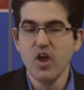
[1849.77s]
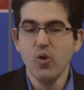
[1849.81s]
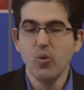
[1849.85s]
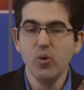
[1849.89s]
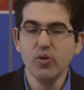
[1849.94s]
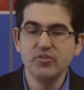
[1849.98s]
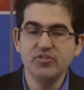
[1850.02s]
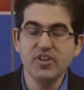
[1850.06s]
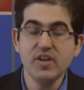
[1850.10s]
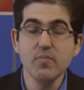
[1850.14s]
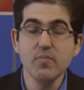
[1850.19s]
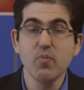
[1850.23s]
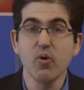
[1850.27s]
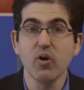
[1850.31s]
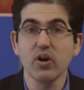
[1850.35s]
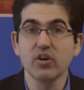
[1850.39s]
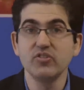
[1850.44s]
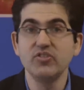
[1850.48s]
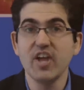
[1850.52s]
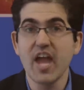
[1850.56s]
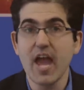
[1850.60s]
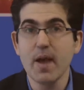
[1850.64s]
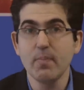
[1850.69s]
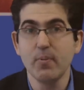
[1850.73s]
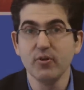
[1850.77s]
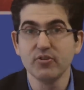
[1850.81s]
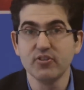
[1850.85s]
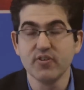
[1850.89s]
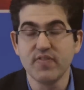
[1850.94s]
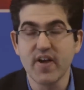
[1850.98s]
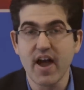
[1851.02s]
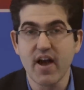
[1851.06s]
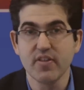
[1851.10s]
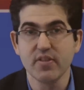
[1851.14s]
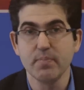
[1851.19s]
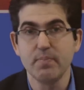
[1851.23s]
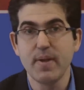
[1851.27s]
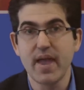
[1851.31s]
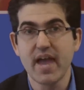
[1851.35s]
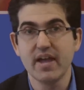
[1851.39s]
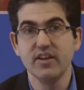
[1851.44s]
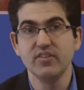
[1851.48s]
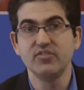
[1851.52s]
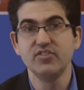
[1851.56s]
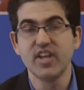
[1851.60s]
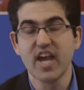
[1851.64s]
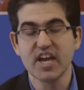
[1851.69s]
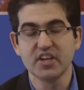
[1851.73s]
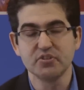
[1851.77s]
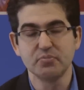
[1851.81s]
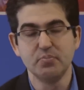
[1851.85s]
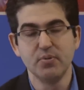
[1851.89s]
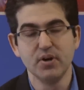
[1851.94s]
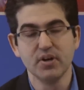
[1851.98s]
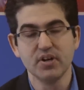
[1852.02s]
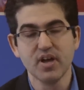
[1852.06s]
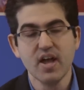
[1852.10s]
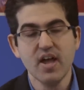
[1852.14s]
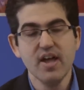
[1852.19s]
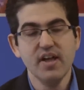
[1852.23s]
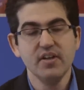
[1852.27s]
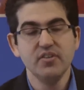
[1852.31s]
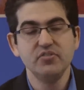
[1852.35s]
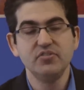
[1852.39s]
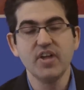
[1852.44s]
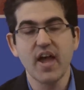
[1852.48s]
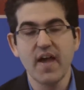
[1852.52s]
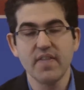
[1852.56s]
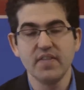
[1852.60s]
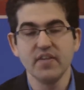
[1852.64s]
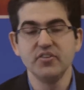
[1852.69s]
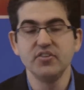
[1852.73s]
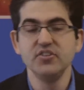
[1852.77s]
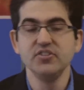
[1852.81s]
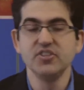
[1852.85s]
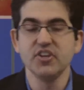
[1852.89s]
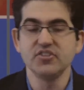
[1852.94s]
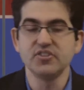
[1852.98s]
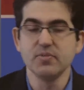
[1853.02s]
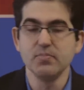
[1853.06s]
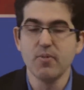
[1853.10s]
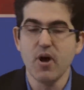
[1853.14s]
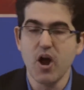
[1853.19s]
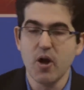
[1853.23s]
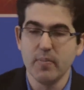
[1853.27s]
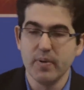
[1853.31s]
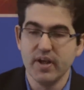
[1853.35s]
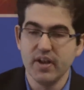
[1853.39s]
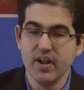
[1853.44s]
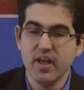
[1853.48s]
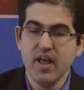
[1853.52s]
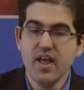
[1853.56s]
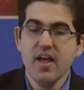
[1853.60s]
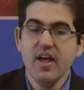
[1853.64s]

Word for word: We'll see more examples of how the Pandas textbook said this in just a moment.